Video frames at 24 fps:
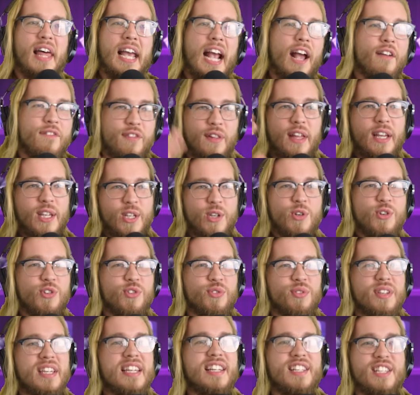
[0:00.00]
Like, I feel like
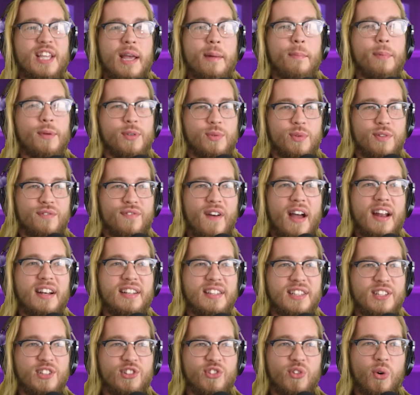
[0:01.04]
usually examples we find in
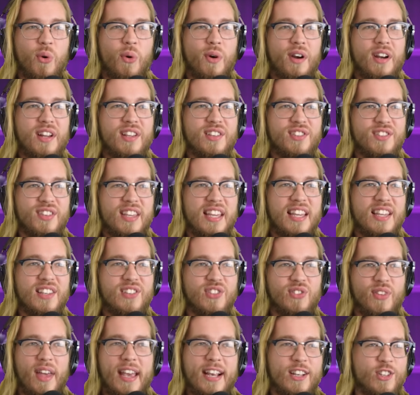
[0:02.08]
these stories
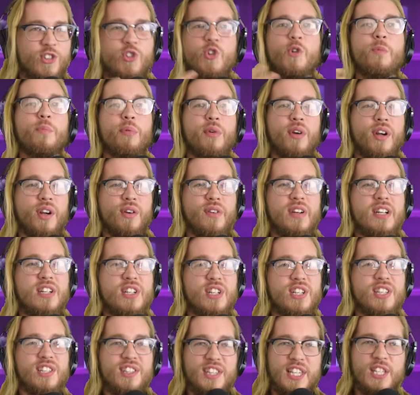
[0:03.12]
is like super
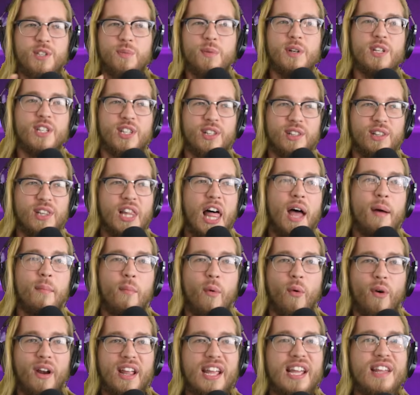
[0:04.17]
egregious. This one is a lot
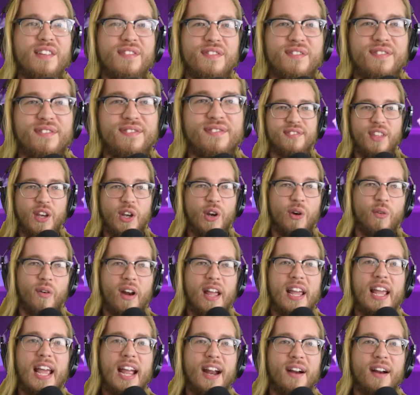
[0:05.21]
more in the gray